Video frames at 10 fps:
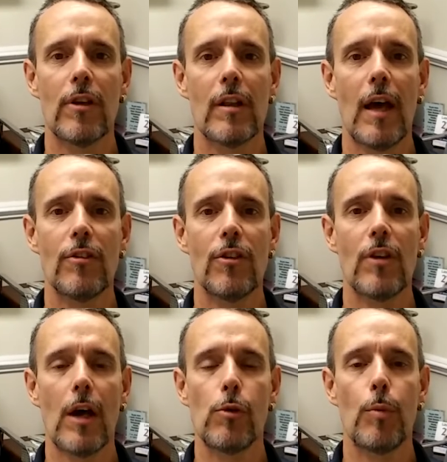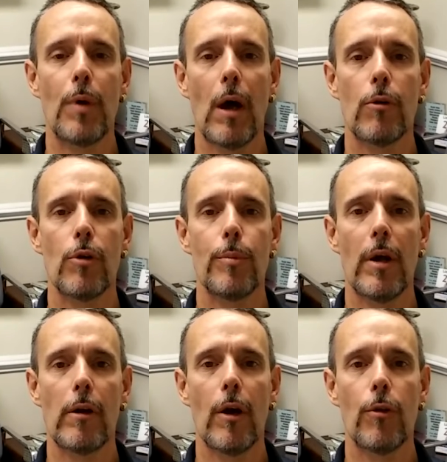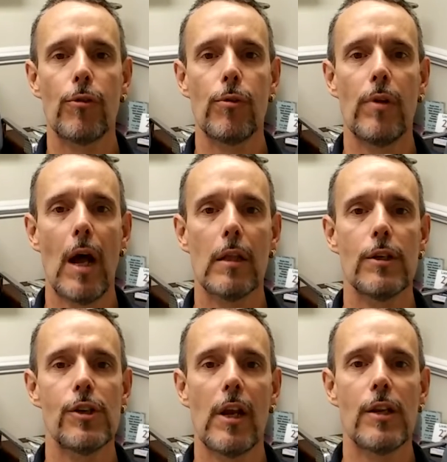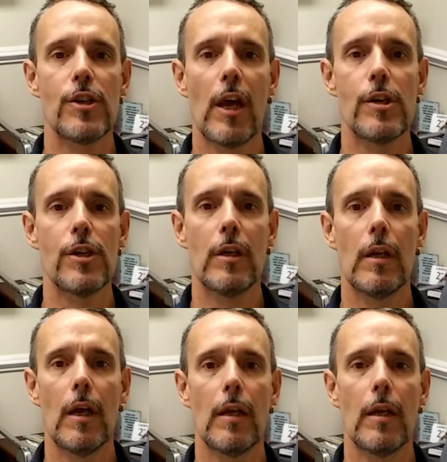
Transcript: the class designed to empower you to better health through knowledge and education.